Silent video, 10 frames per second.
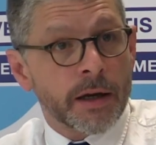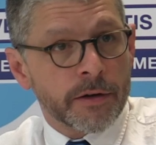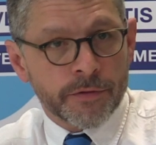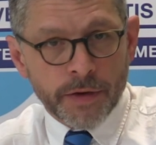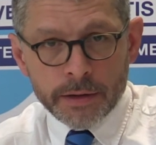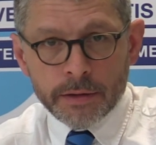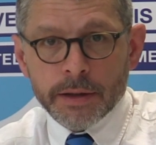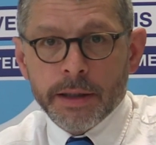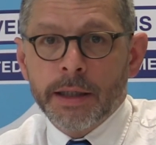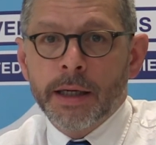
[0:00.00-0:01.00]

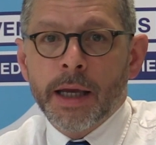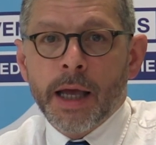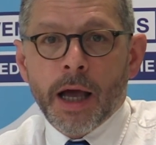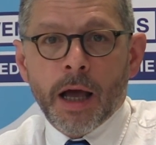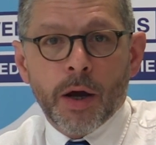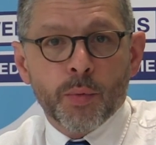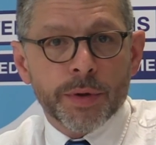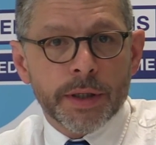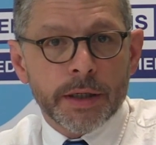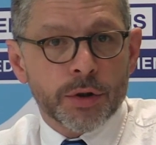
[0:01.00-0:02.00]
Finally, uh,
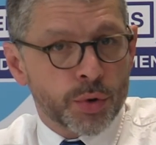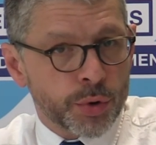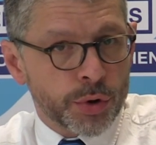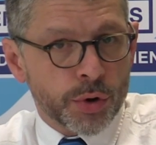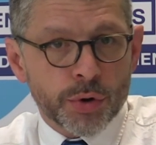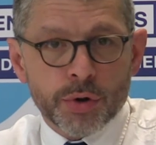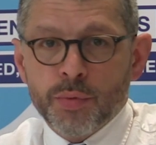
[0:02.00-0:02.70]
within two years,